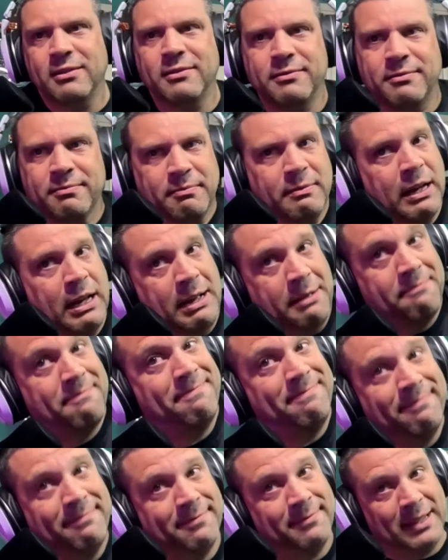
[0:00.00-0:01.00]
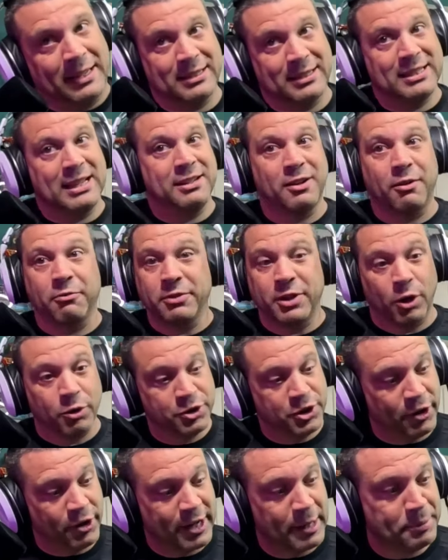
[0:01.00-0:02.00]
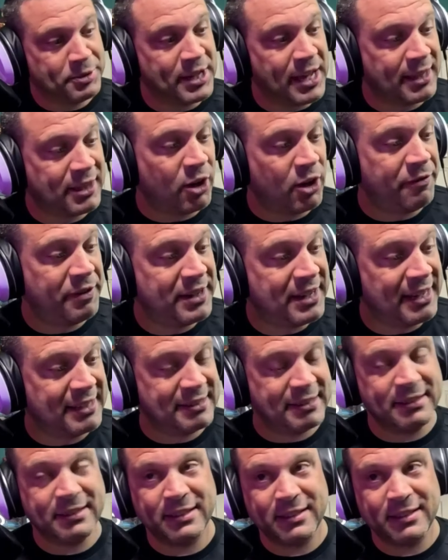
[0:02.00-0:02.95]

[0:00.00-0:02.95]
But like I said, don't y'all get upset though if it doesn't.